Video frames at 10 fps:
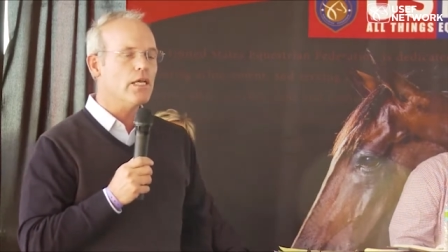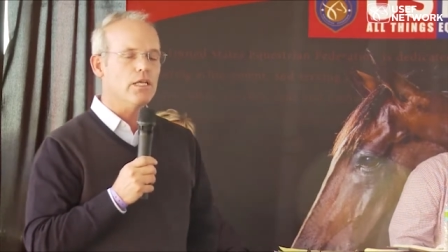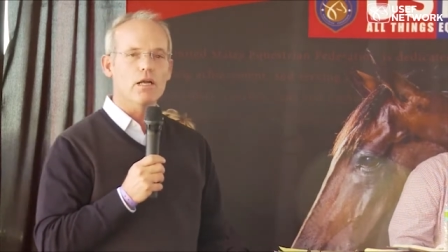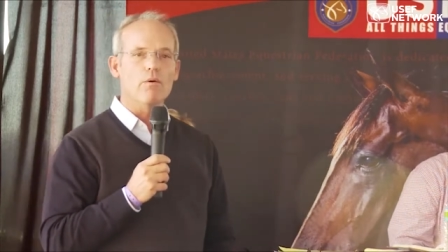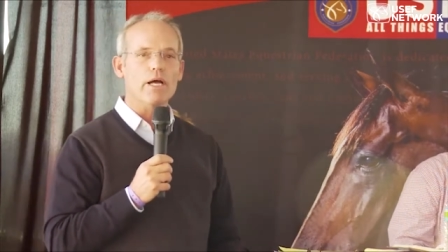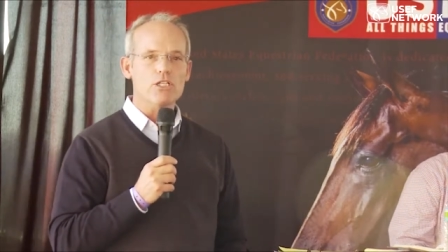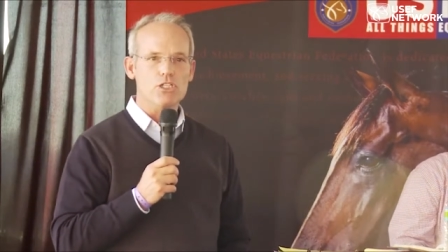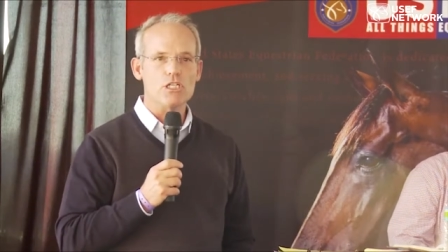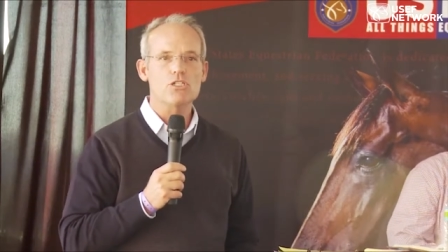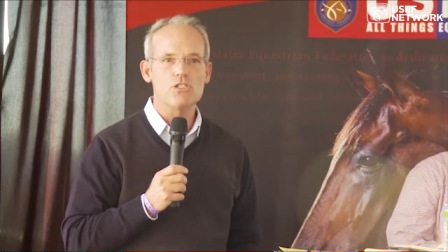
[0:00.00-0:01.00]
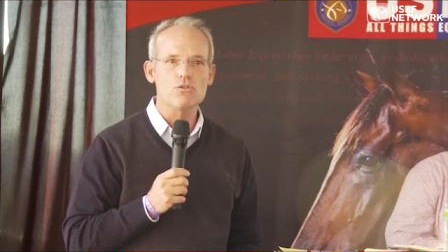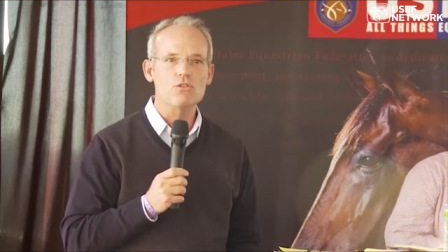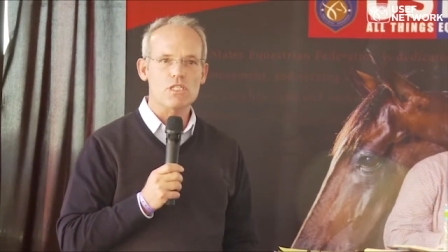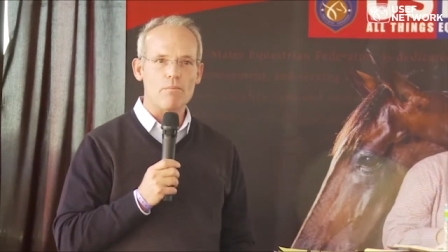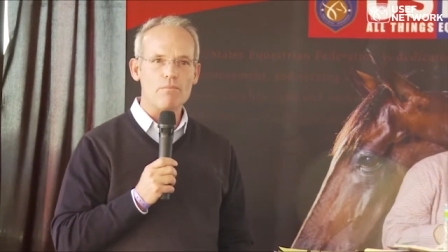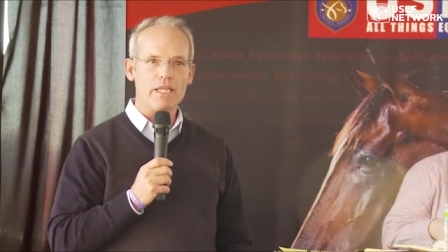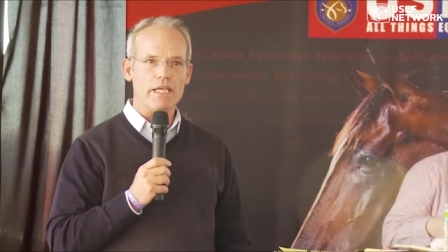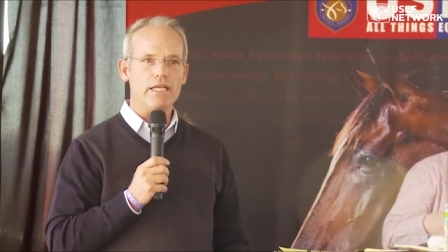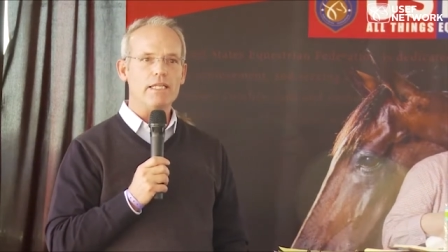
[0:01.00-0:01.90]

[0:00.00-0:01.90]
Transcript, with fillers: You know what? Just do something